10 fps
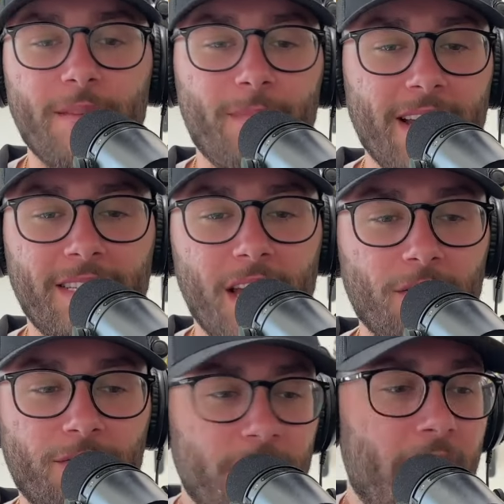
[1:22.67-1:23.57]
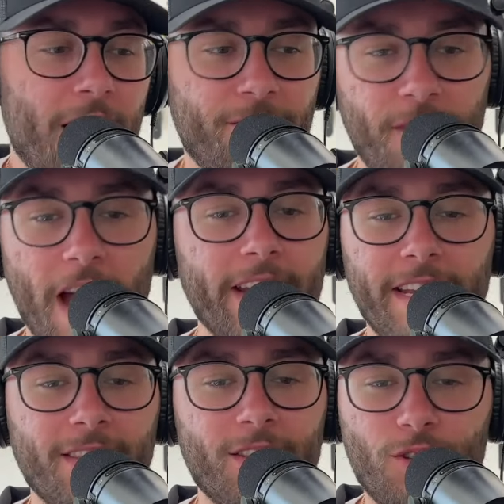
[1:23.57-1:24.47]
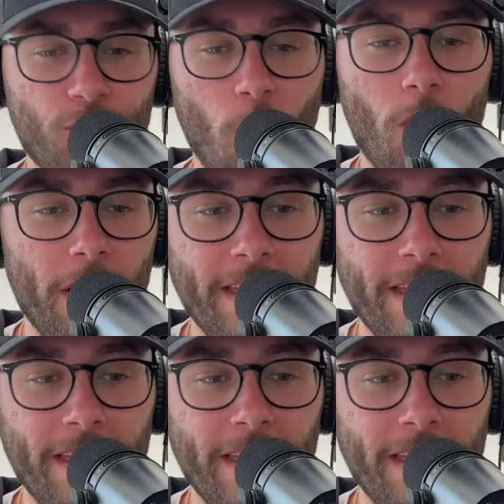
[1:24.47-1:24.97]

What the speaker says: myself not finding the joy